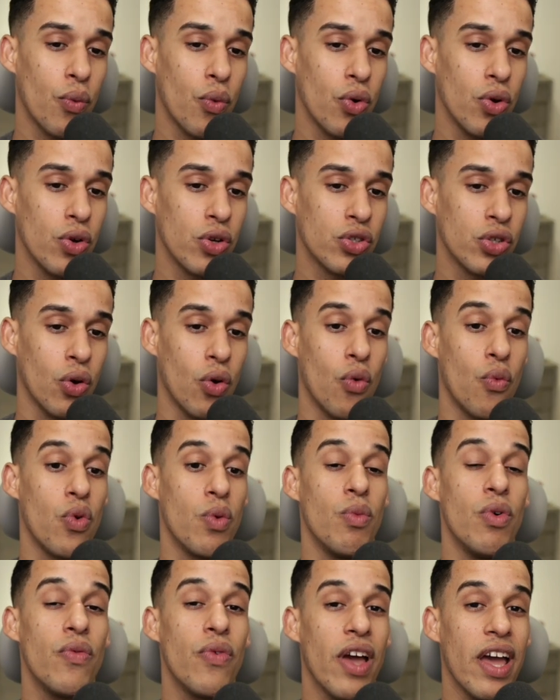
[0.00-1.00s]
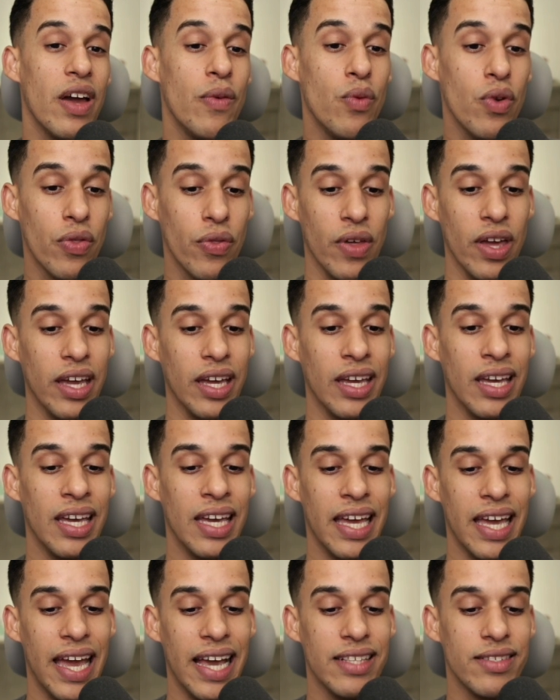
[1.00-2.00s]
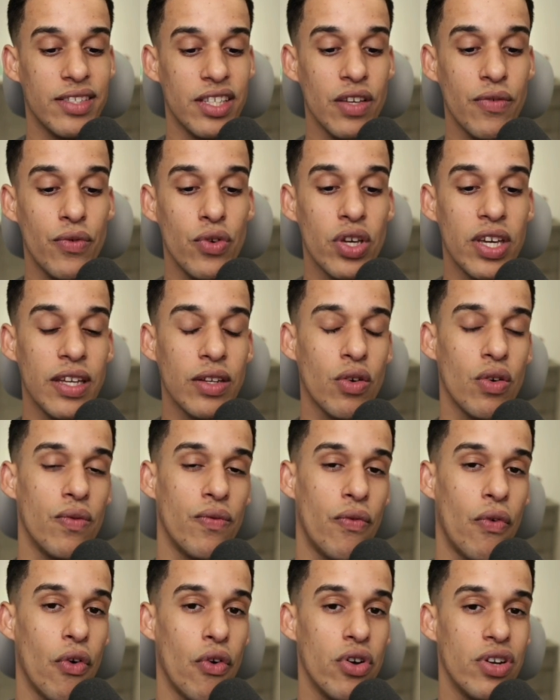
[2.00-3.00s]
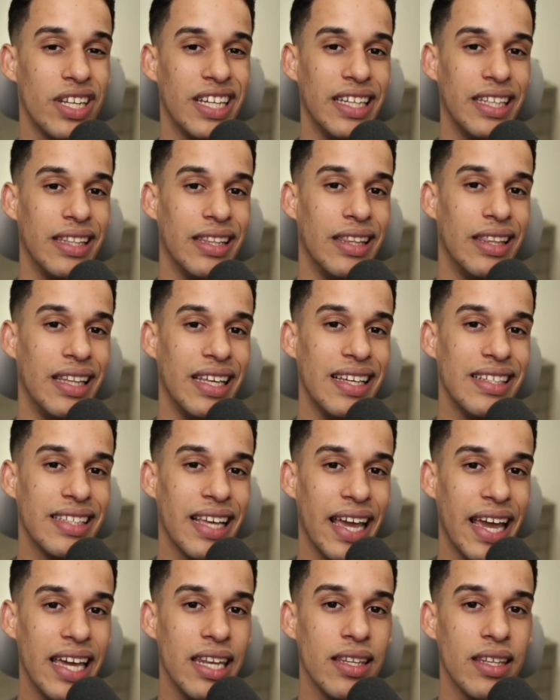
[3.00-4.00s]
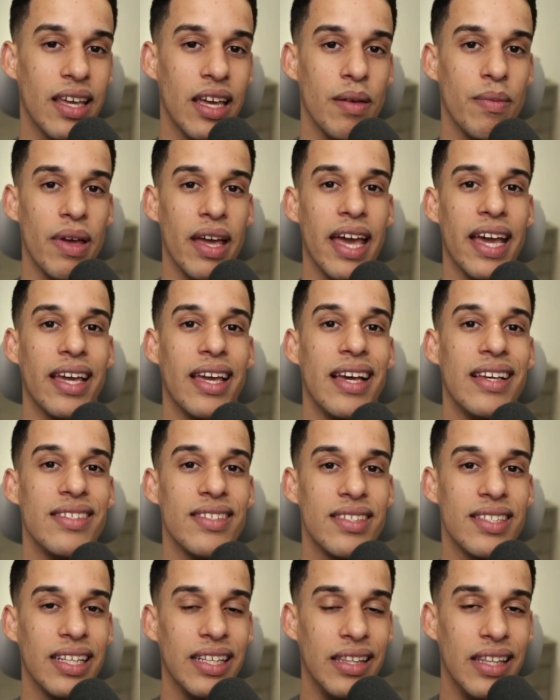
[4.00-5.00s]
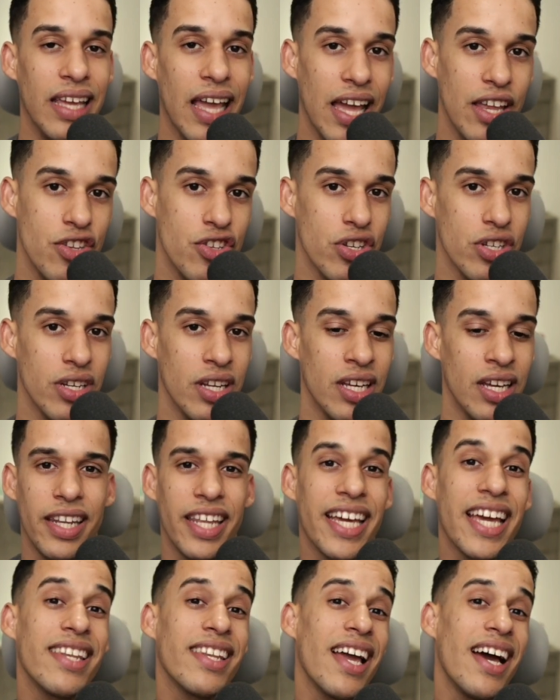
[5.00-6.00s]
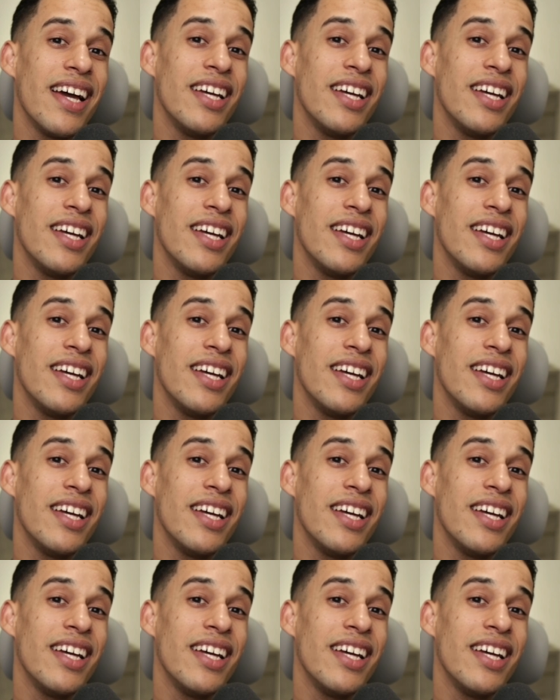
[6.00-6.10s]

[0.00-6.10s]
the rooks or remove everything and see if you can convert this endgame against the engine. And again,